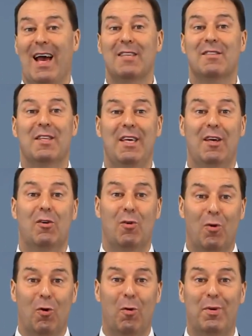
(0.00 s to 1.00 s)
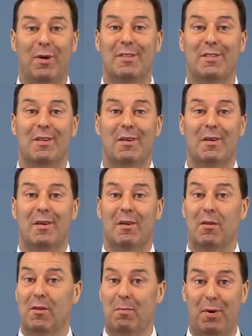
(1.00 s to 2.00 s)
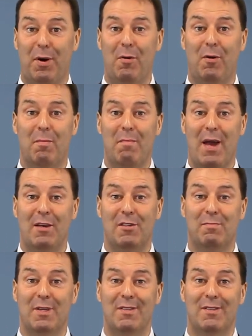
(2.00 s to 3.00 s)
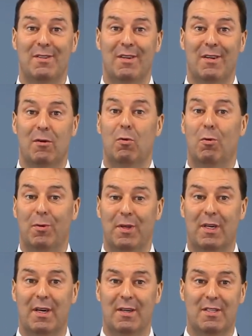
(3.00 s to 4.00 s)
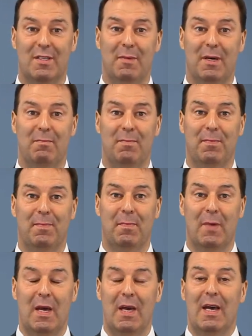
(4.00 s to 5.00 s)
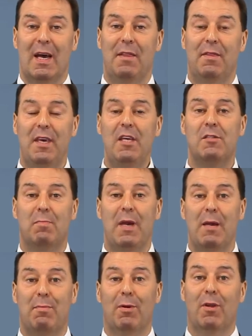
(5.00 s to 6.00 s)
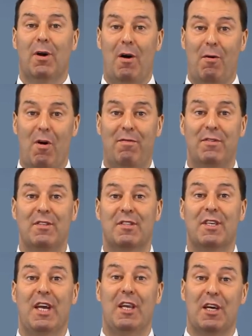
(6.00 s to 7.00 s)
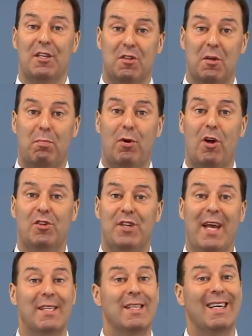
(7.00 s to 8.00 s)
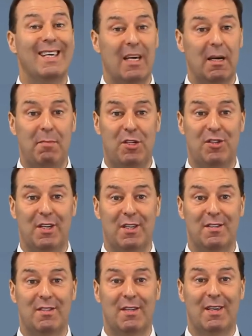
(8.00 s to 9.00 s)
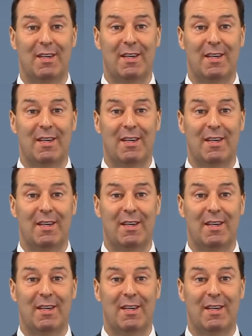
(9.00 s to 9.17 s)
as the corporate, the program management, or the customer. And these people are often seen as the project commissioners.